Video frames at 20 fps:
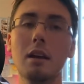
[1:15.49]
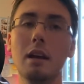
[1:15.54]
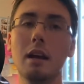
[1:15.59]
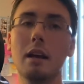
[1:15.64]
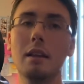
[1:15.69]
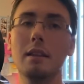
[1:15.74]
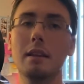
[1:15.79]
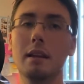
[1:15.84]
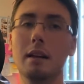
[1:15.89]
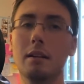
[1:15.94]

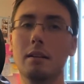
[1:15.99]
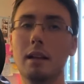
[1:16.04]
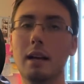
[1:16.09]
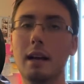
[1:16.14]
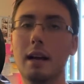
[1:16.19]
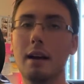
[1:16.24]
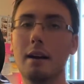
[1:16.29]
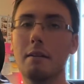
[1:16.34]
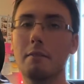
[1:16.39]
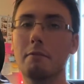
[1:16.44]
and then I'll
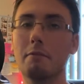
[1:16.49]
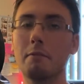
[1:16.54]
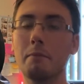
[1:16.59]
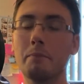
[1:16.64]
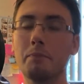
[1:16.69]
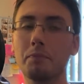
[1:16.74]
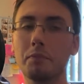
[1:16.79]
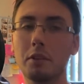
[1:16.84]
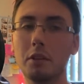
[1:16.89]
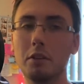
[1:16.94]
have
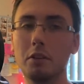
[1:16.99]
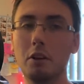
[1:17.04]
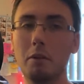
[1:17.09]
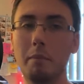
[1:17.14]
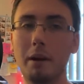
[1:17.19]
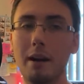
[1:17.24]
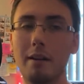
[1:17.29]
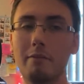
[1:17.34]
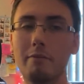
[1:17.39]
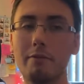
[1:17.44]

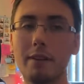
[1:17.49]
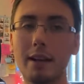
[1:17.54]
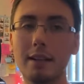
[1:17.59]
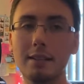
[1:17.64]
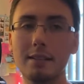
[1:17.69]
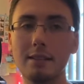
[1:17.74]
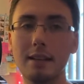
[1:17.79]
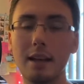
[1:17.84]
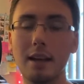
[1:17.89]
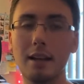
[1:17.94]
my
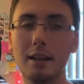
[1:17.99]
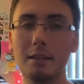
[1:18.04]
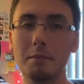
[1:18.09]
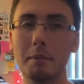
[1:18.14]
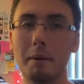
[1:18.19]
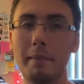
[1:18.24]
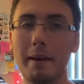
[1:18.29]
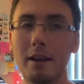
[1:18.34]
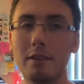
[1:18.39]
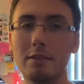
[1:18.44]
effects sends,
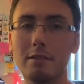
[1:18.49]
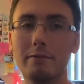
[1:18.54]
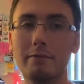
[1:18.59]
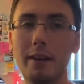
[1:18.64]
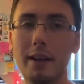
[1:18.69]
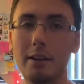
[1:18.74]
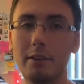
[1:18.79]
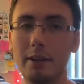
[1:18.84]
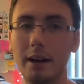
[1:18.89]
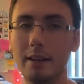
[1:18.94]
my master
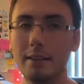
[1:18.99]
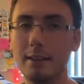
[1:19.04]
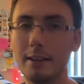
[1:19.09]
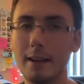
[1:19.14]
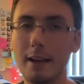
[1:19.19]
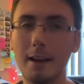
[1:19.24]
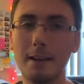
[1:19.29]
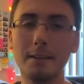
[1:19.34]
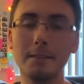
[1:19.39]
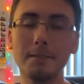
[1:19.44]
fader at the
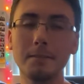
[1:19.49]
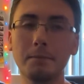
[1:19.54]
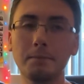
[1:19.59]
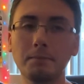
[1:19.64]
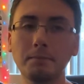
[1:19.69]
end.